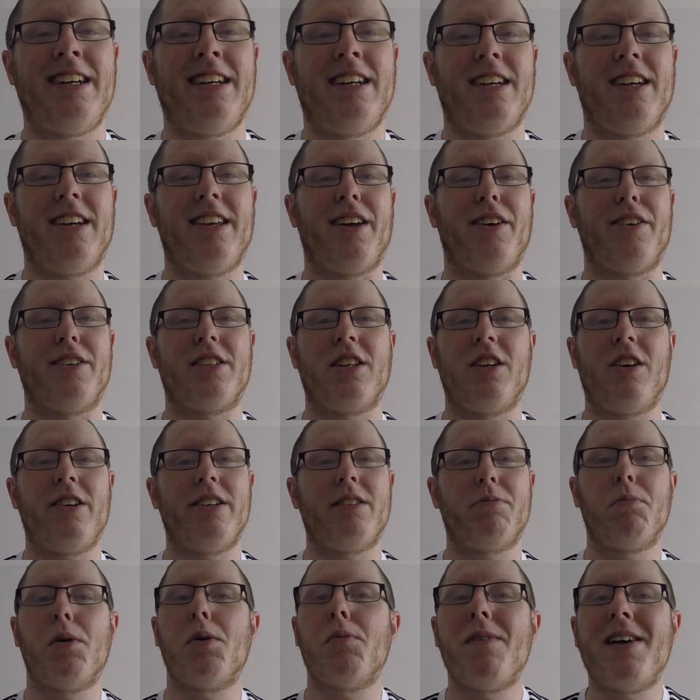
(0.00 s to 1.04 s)
It's a
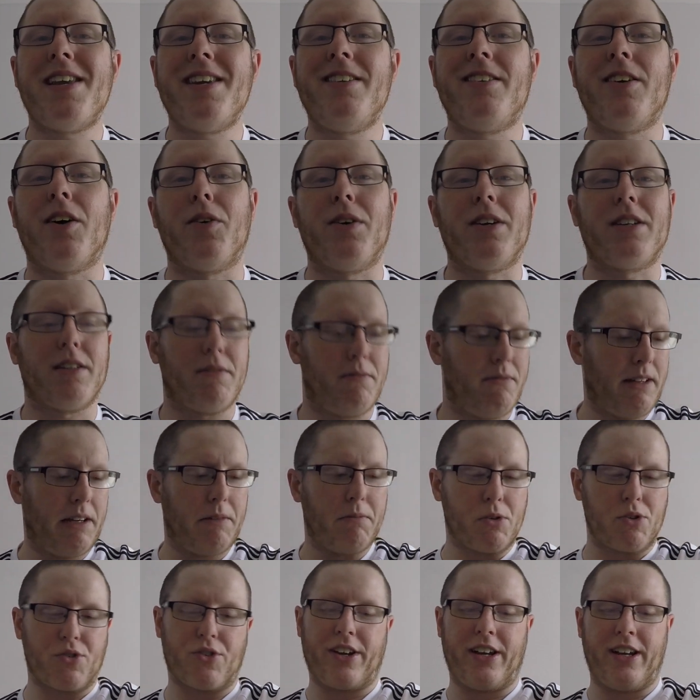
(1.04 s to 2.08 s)
nice memento, it's a
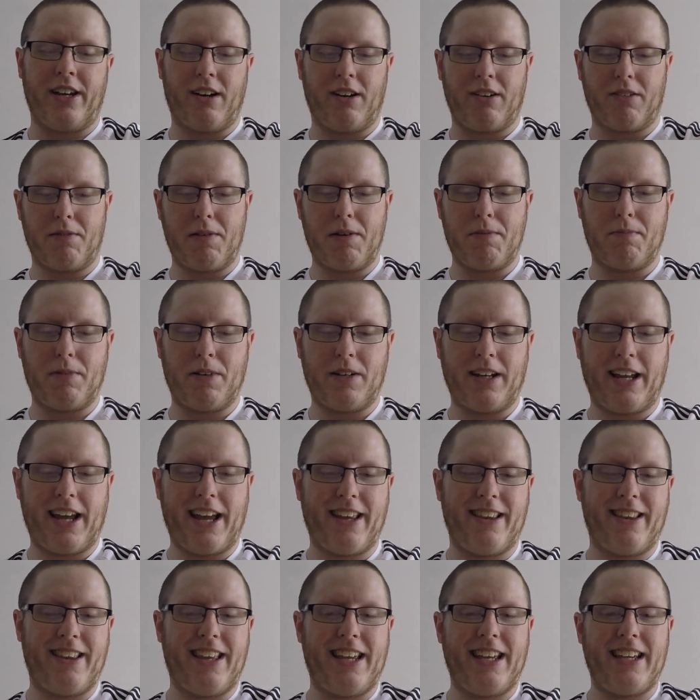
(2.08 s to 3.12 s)
memory. I remember
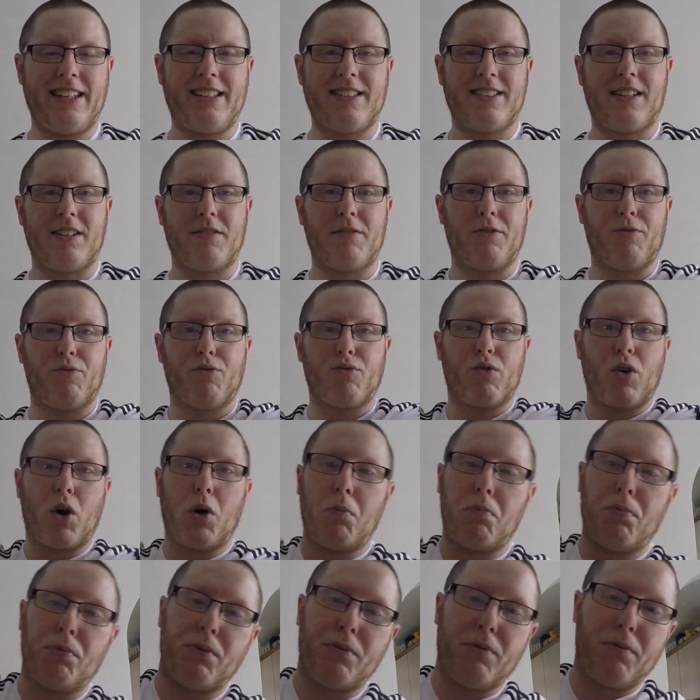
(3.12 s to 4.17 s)
getting this.
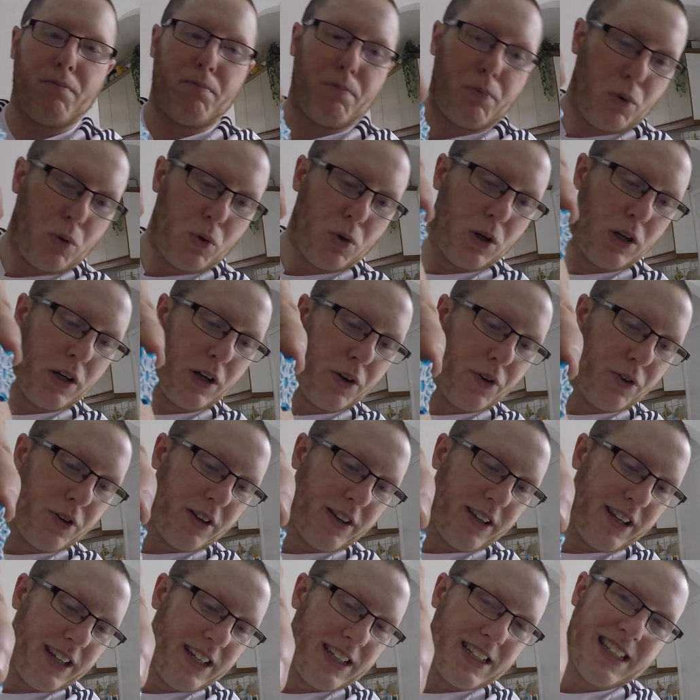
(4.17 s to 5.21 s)
Rob bought a load of
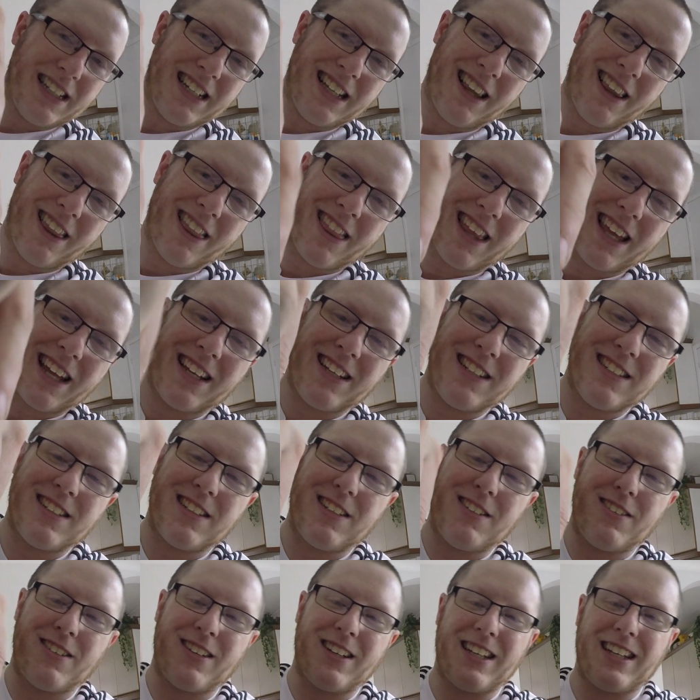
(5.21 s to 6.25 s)
these little things that
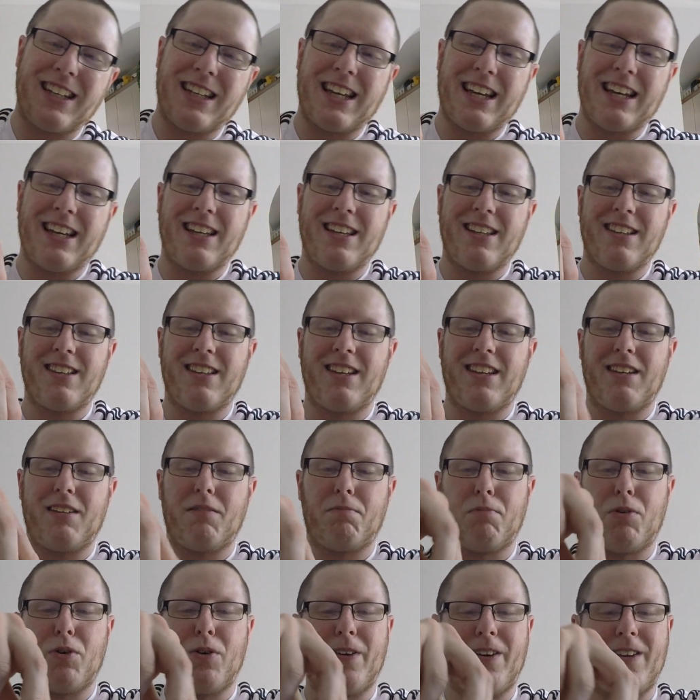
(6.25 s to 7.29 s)
you can get, that you
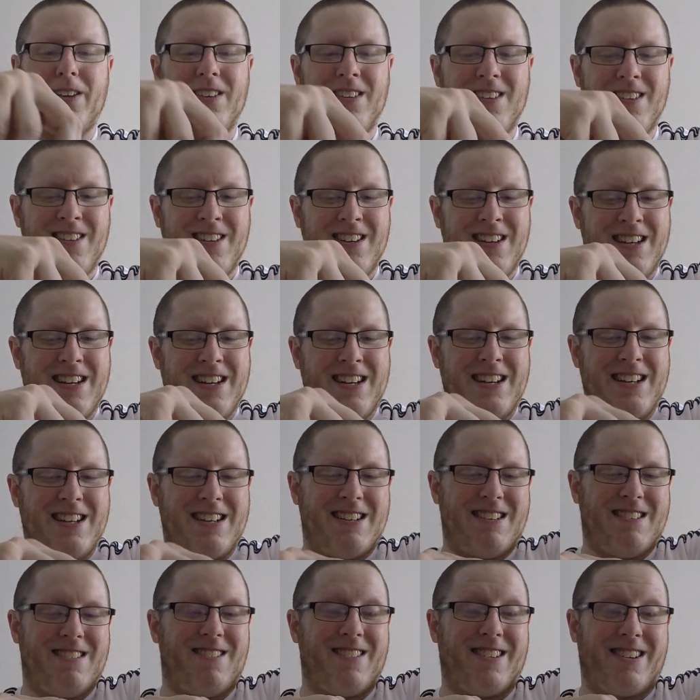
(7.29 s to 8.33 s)
put in,
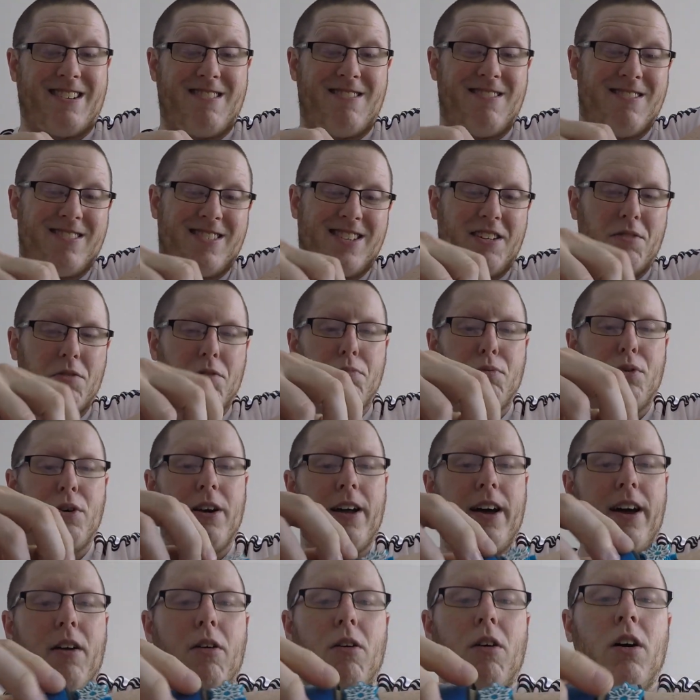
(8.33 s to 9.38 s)
that I can't seem to pull
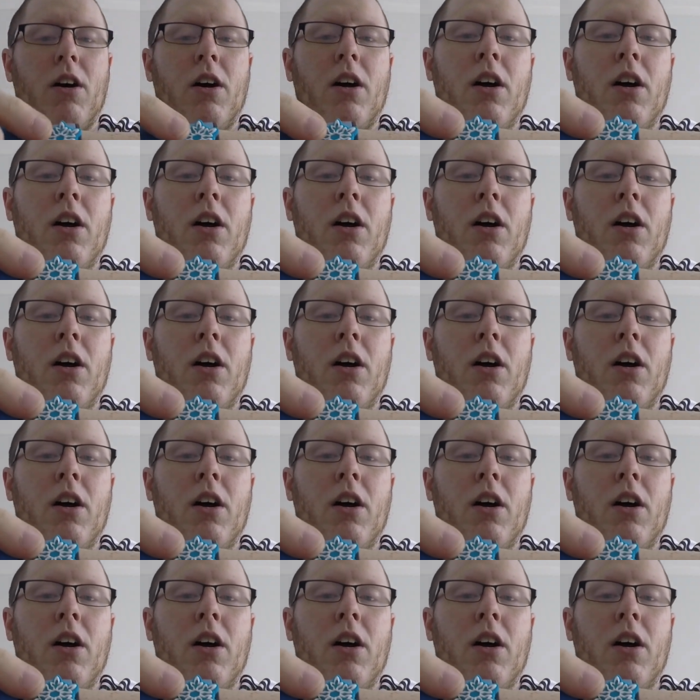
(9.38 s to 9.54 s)
out.